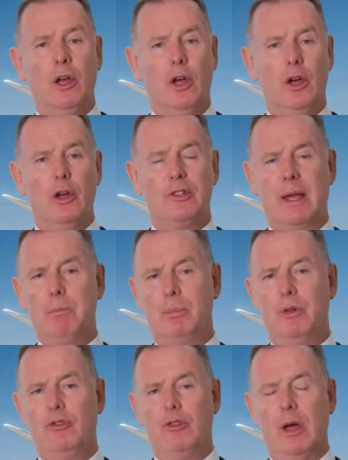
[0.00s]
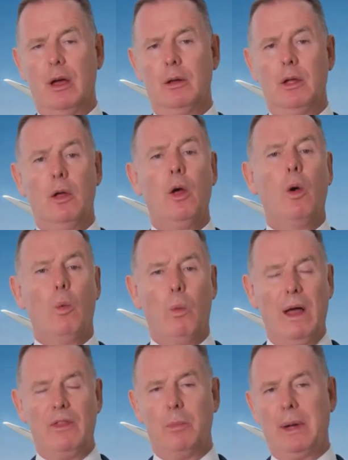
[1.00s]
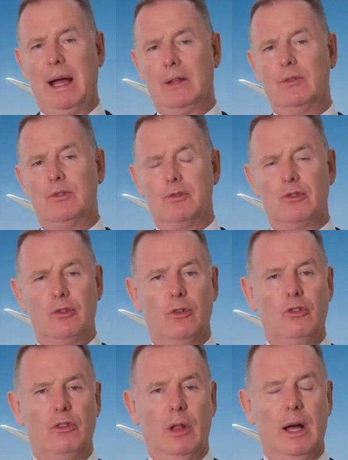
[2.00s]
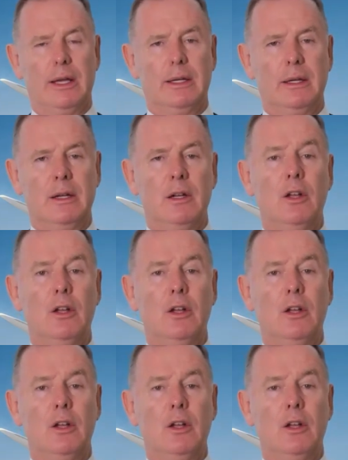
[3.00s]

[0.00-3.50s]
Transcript: air temperature, weather patterns and such like,